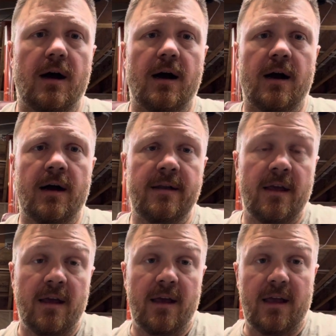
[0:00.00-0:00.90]
on
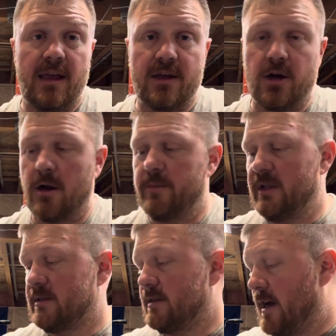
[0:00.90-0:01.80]
a
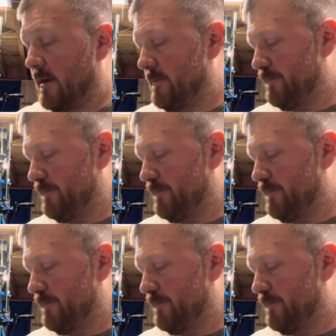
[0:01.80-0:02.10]
carbine stock?